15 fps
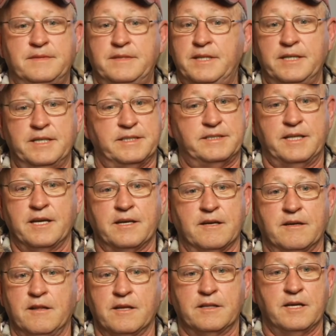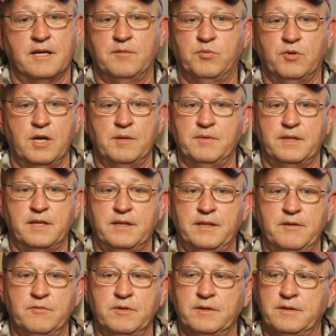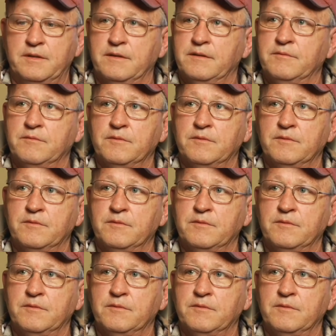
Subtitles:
They just said I could collect unemployment, then they went,